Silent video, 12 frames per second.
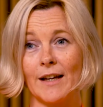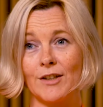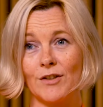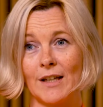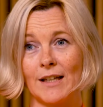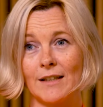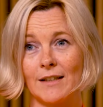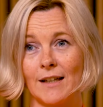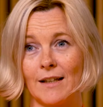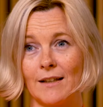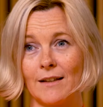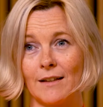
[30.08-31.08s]
I trained
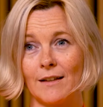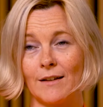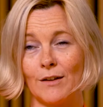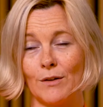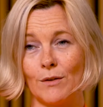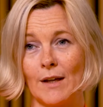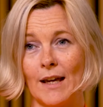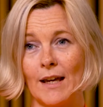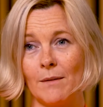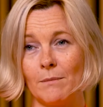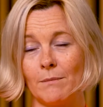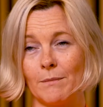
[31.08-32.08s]
in the
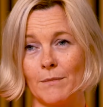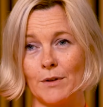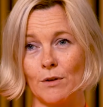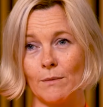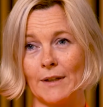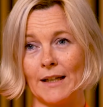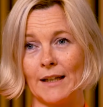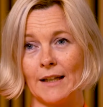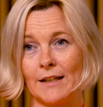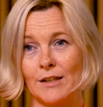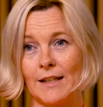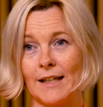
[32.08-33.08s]
UK, predominantly
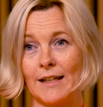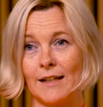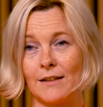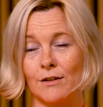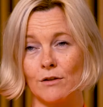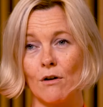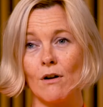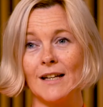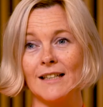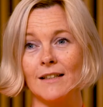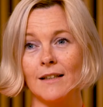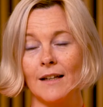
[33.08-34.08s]
initially in
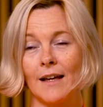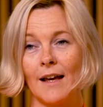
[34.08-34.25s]
Scotland,